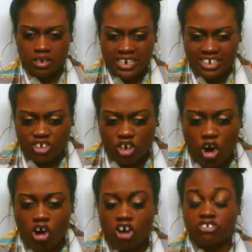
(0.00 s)
He
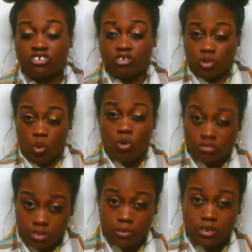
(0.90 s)
charges
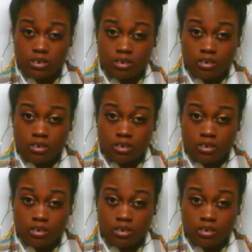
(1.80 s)
towards me,